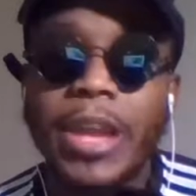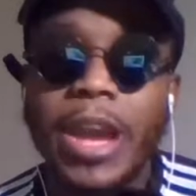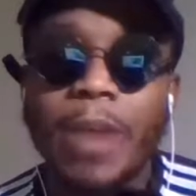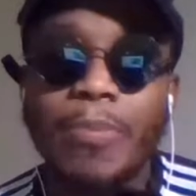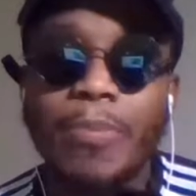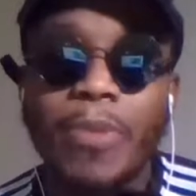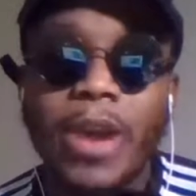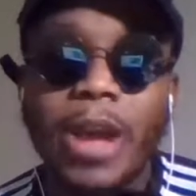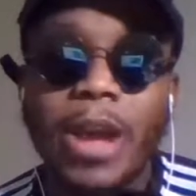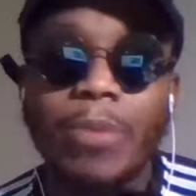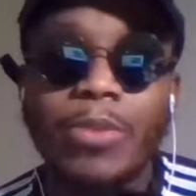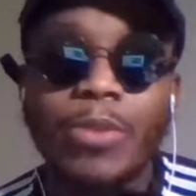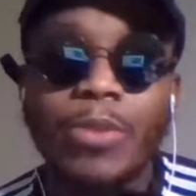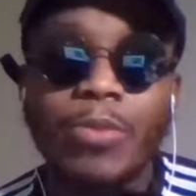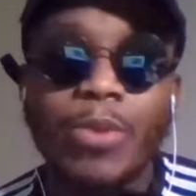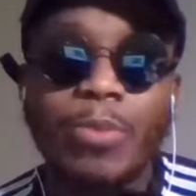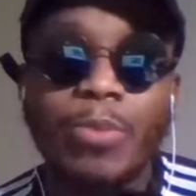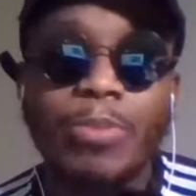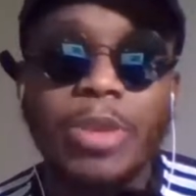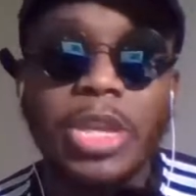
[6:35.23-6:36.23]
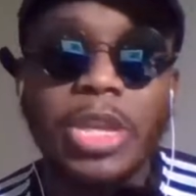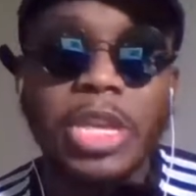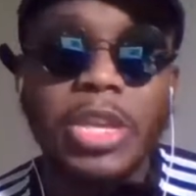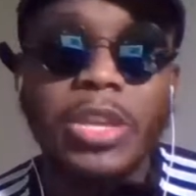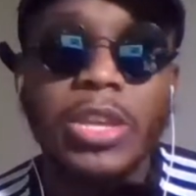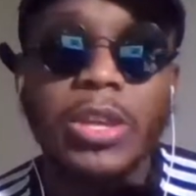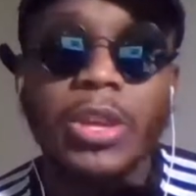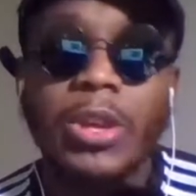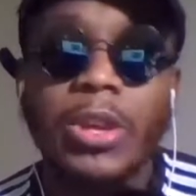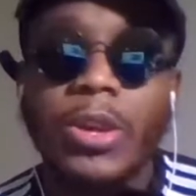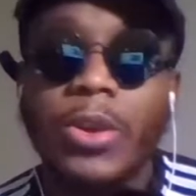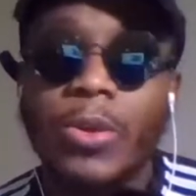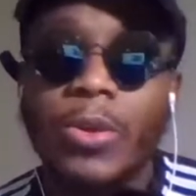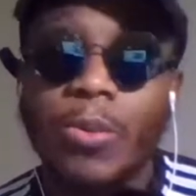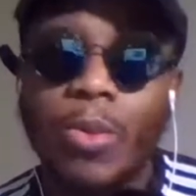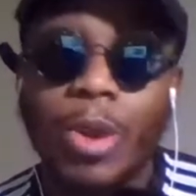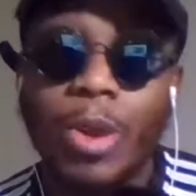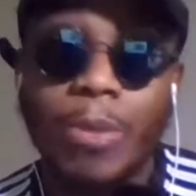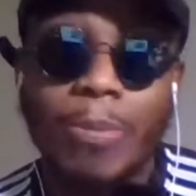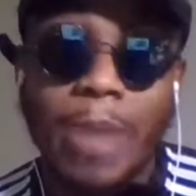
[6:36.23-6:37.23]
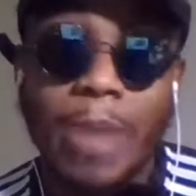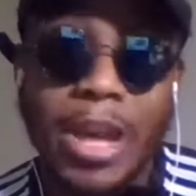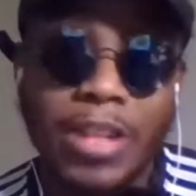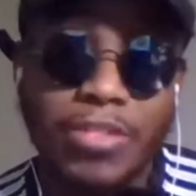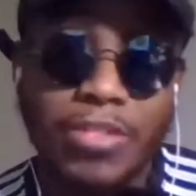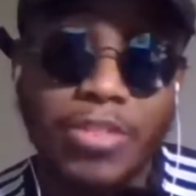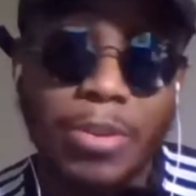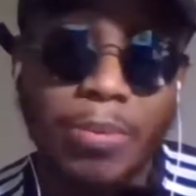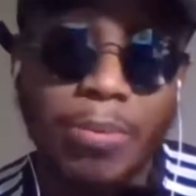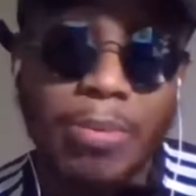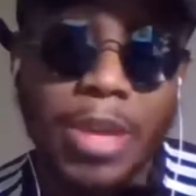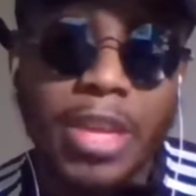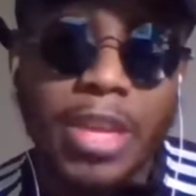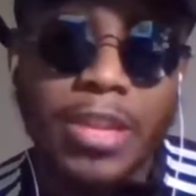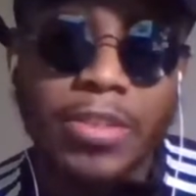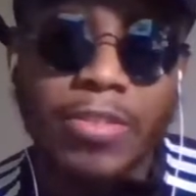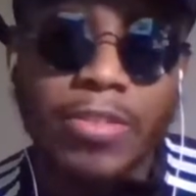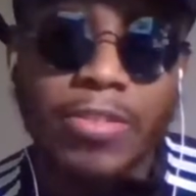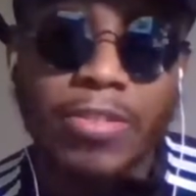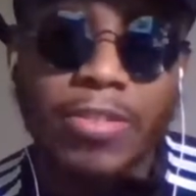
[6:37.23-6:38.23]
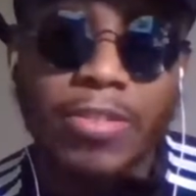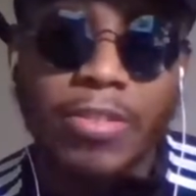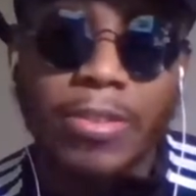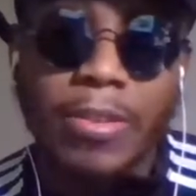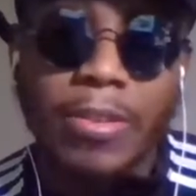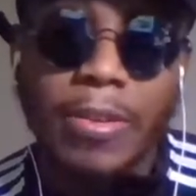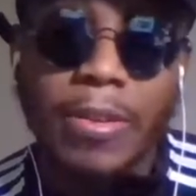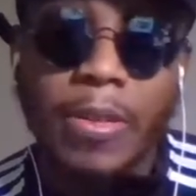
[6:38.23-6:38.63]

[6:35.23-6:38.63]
I probably would be with my gym mates.